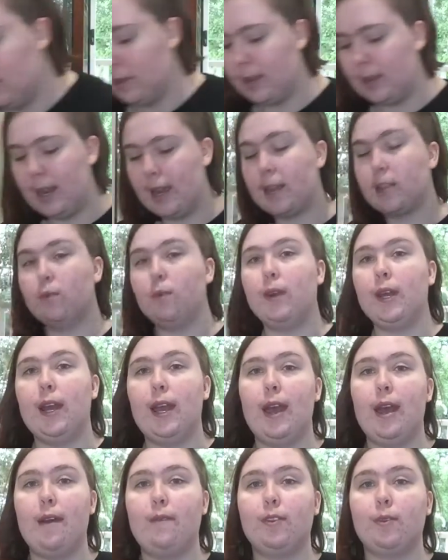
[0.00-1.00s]
The next one I
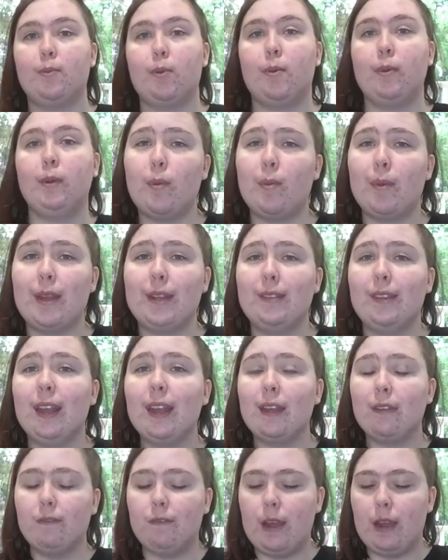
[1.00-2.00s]
have is probably my
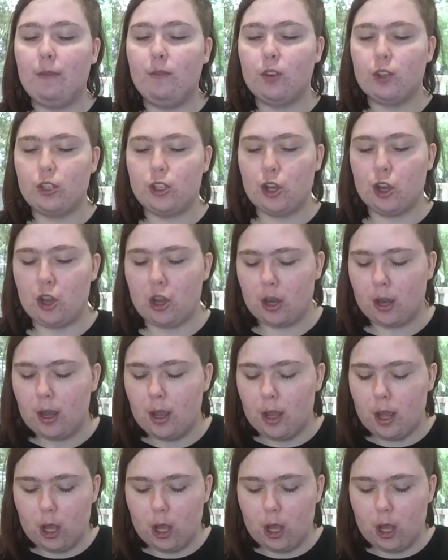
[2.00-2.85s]
second favorite shirt,